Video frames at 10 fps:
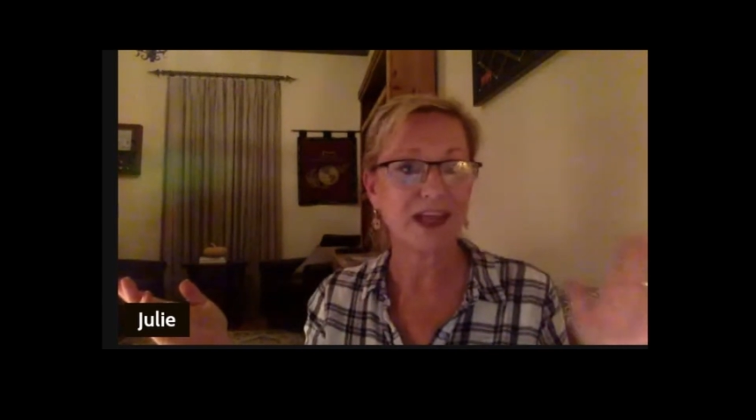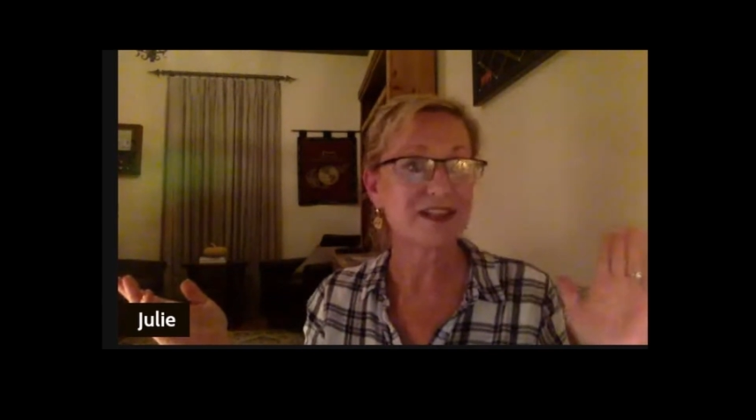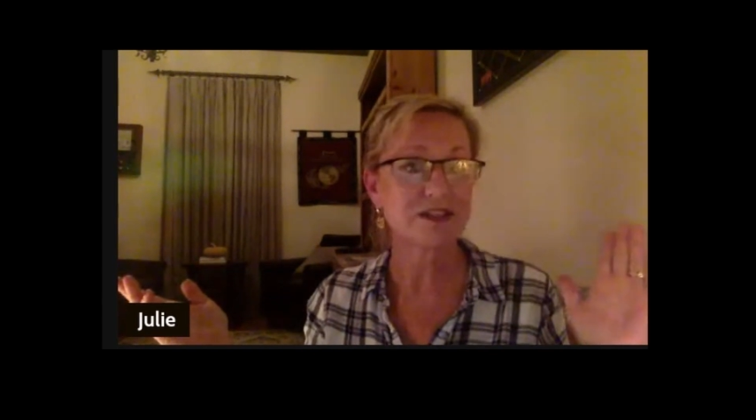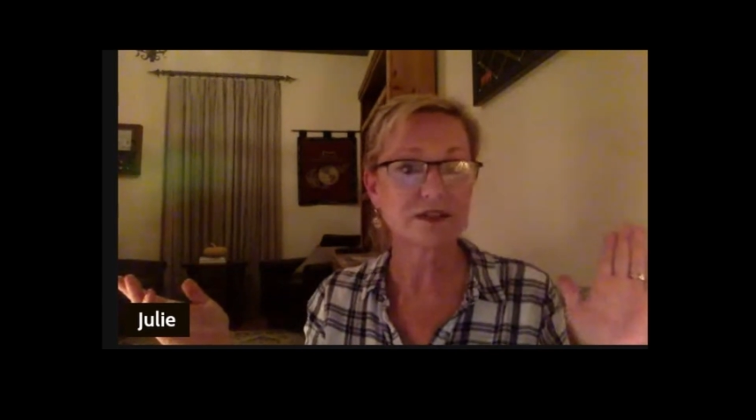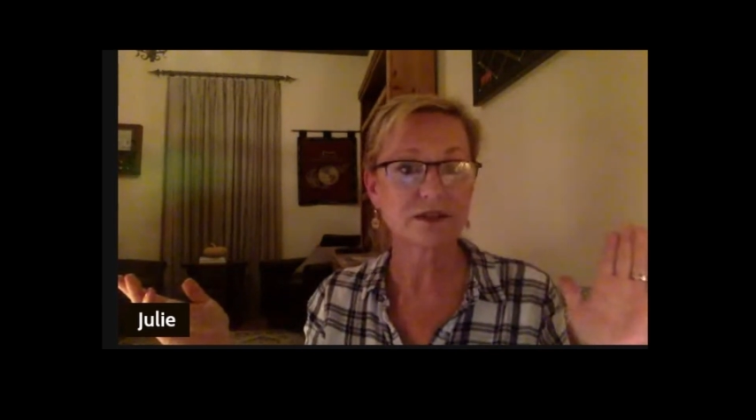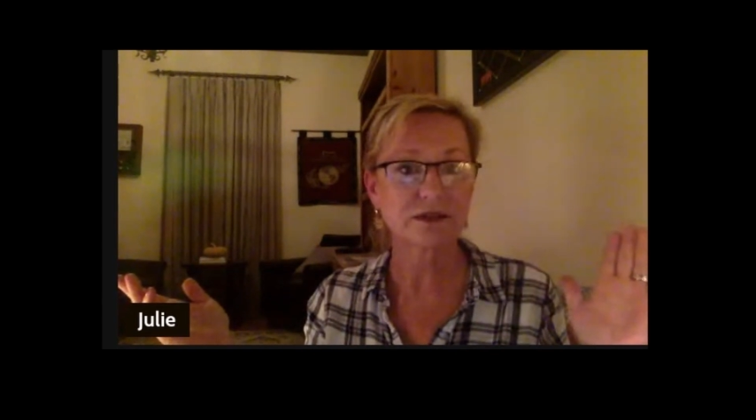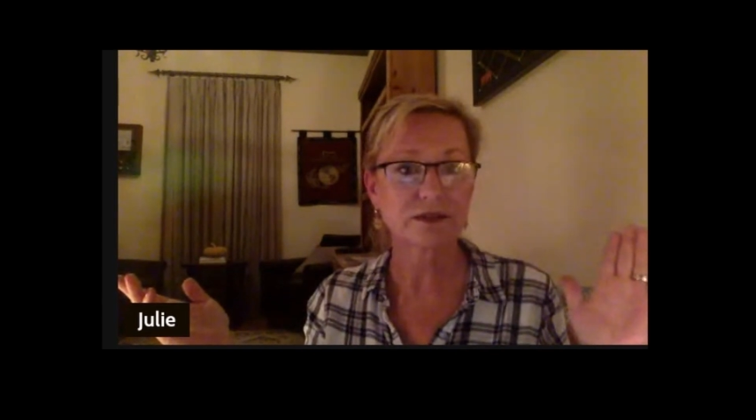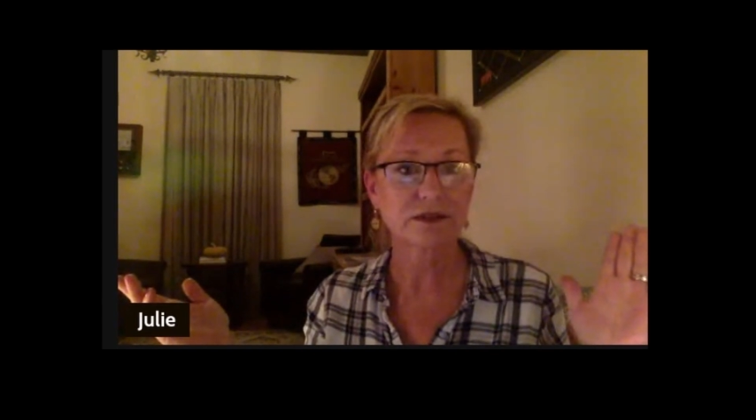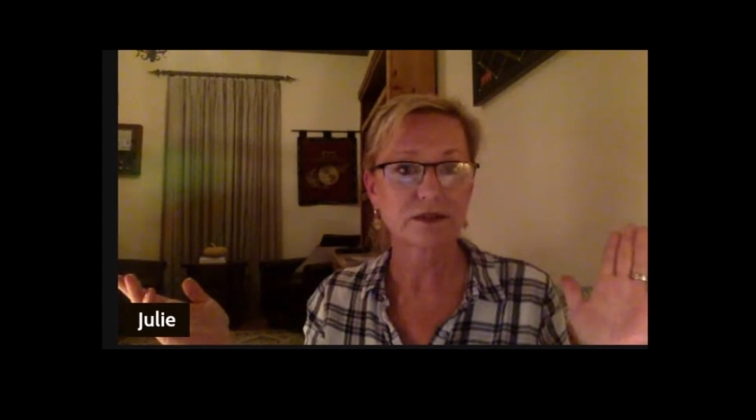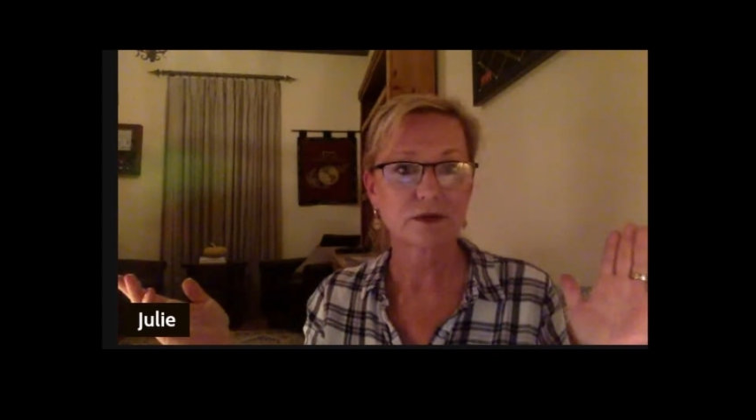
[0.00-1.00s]
went
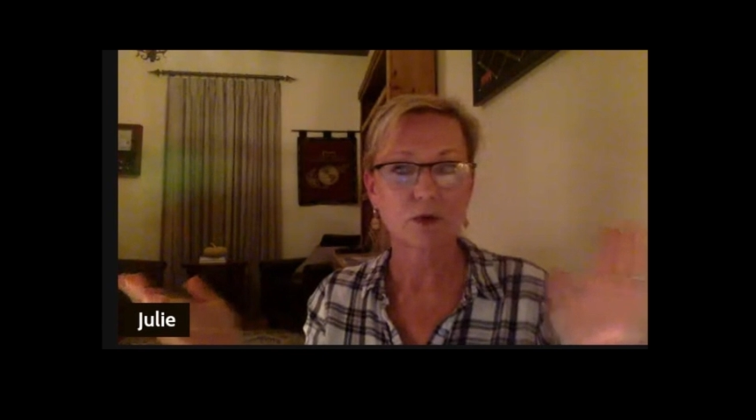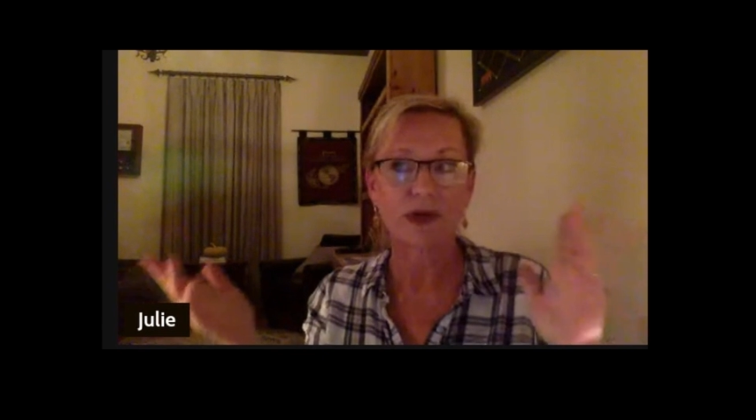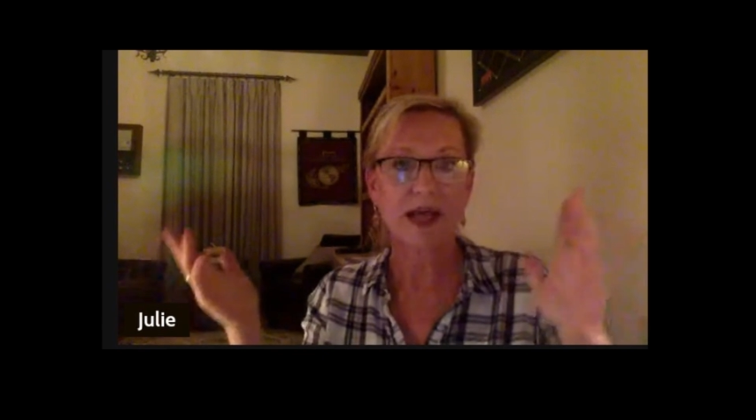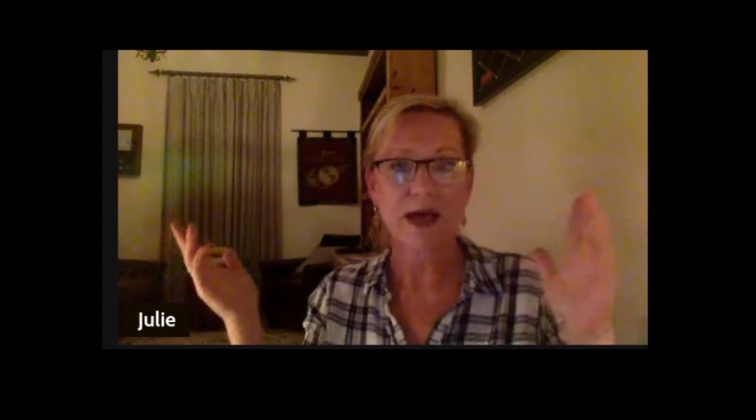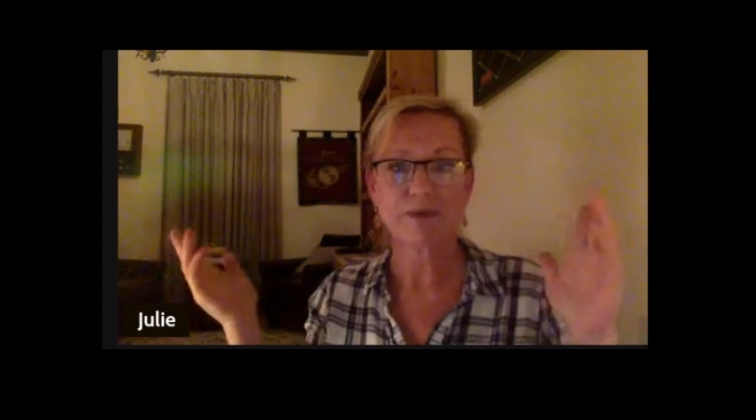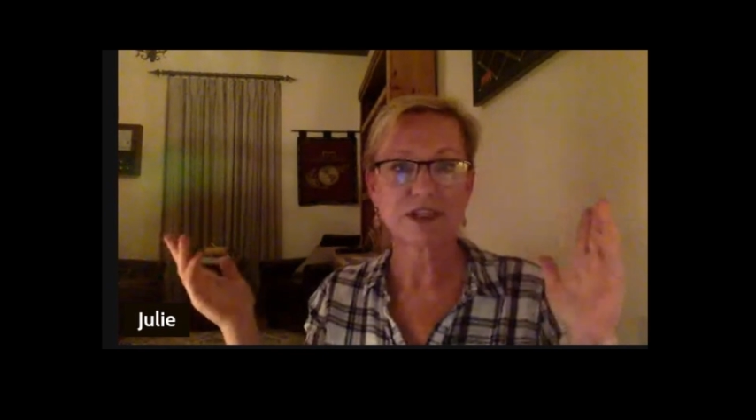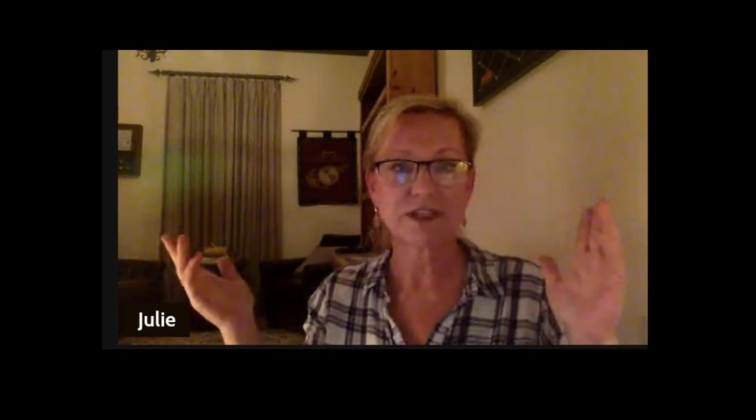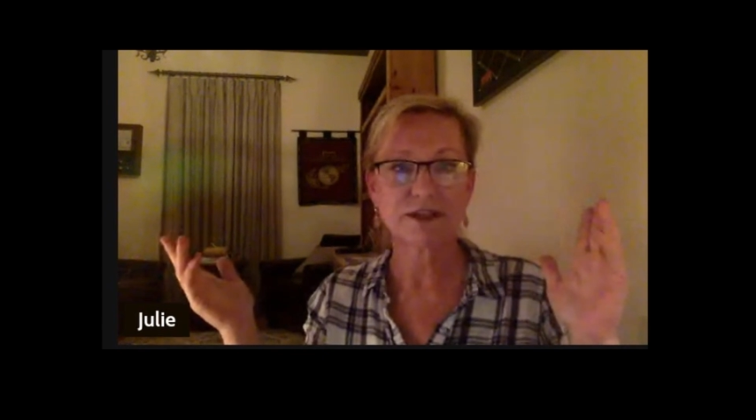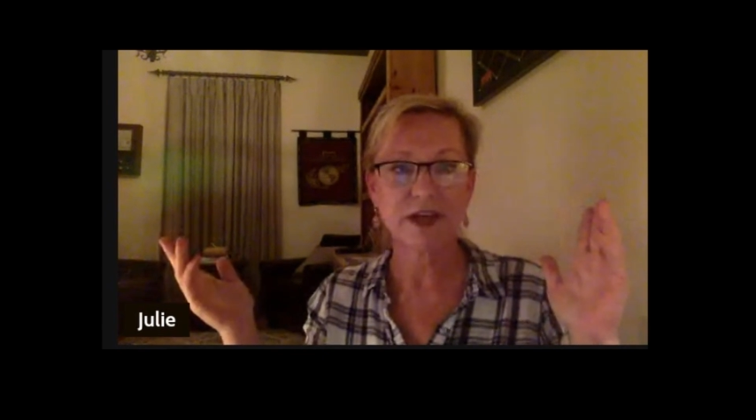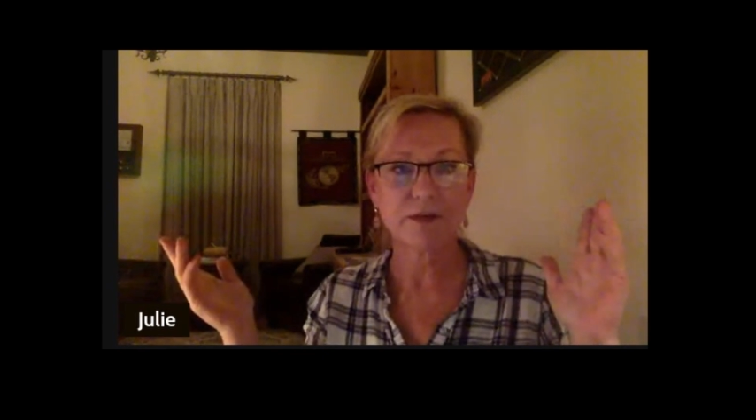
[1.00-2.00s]
or what happened
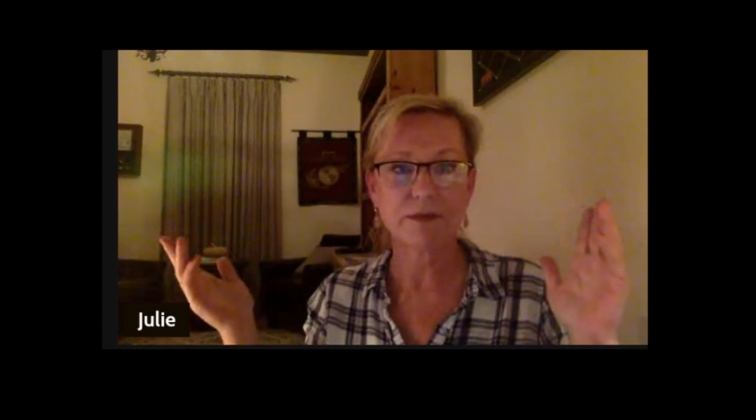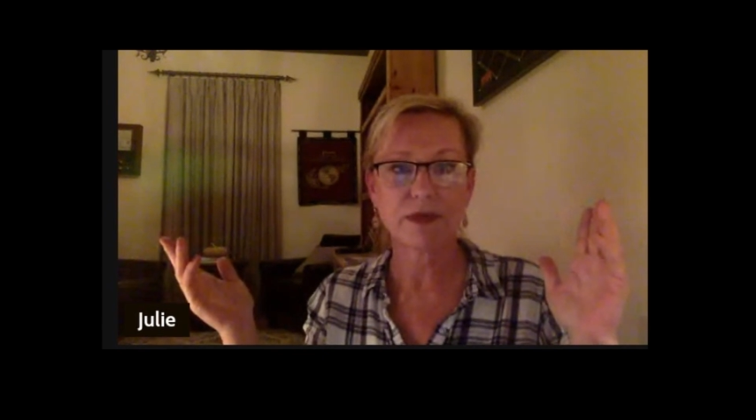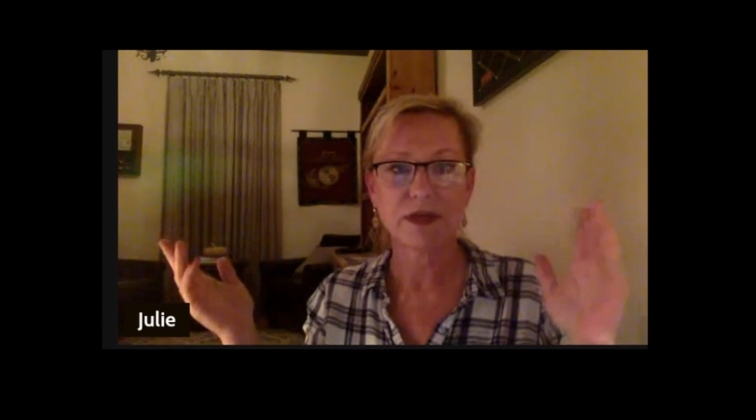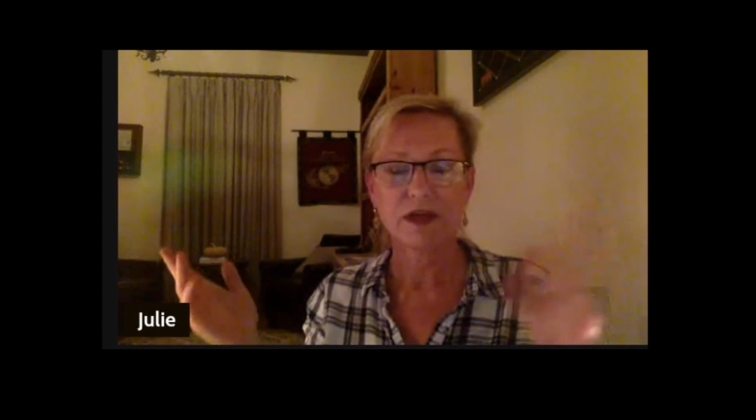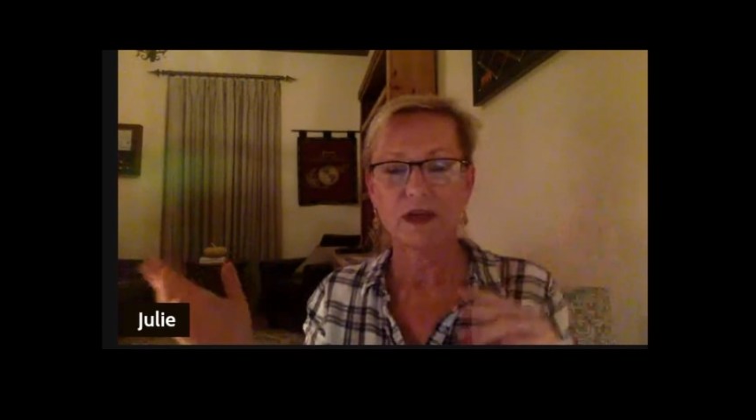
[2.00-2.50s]
to them.